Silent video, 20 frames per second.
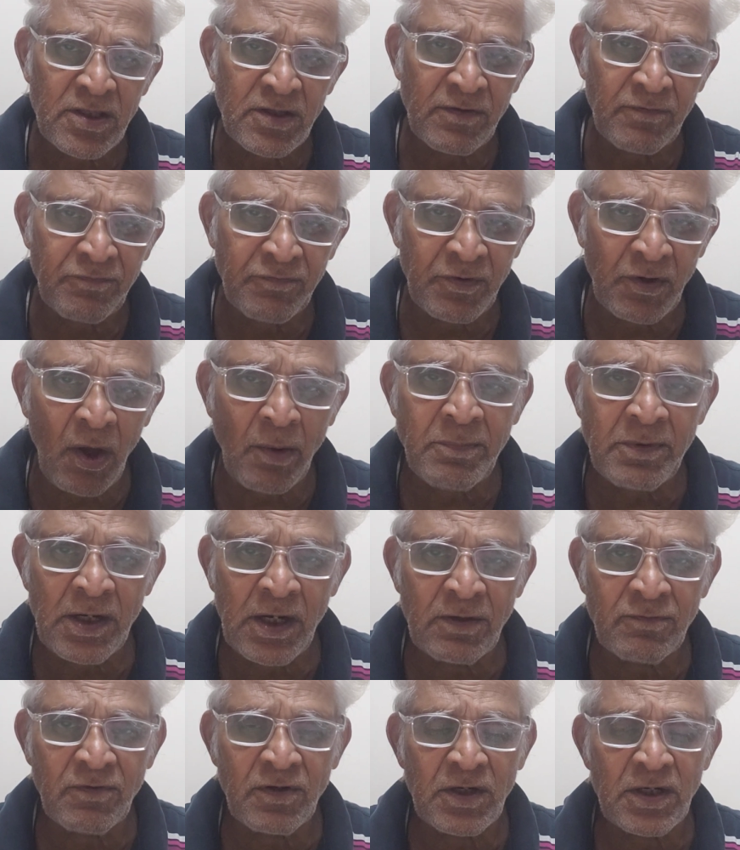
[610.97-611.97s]

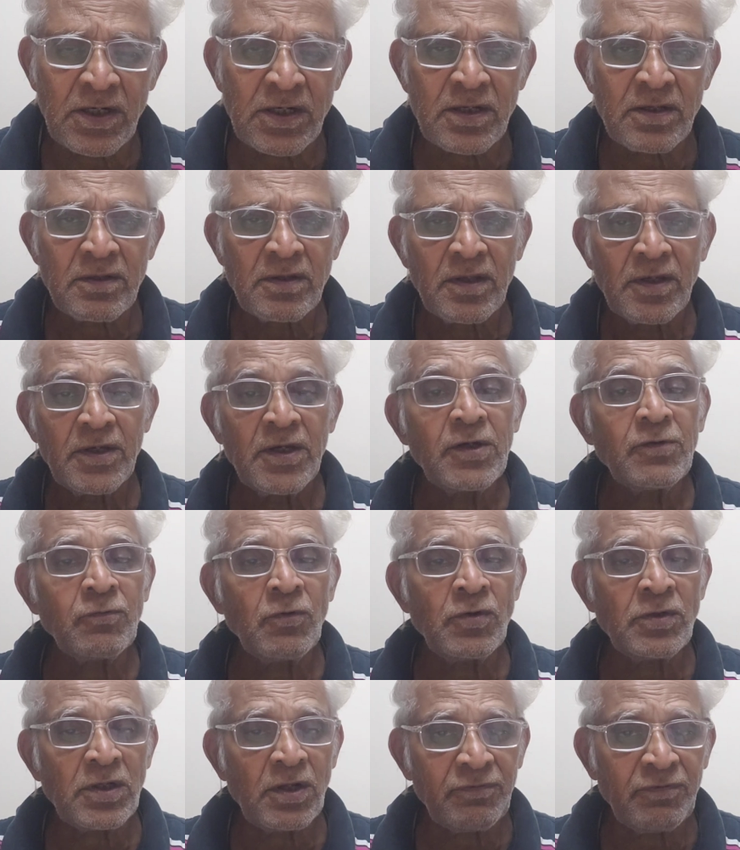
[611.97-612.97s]
phenomenal world, it
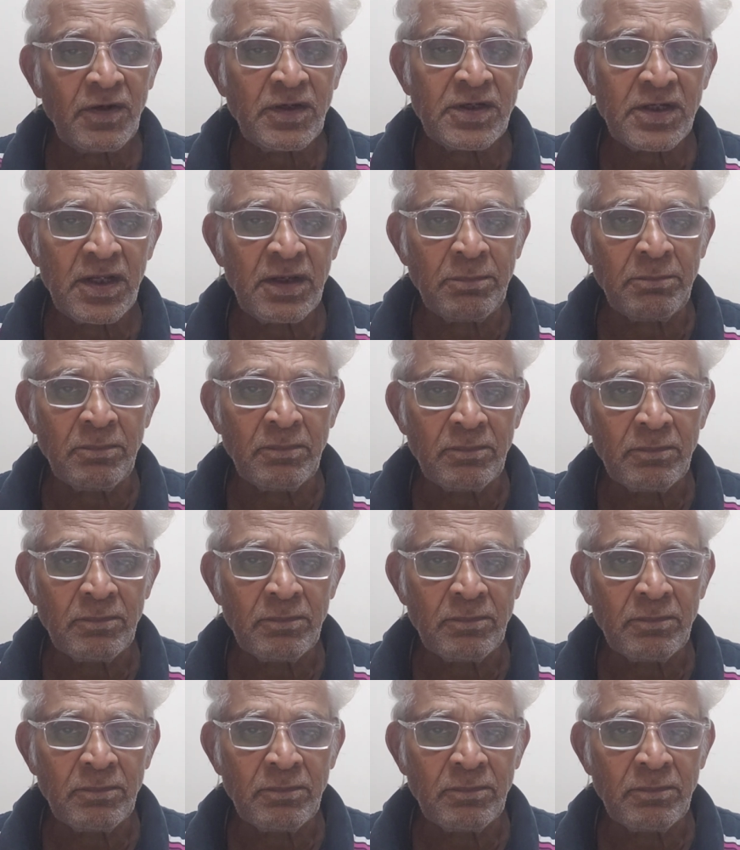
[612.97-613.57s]
won't affect him.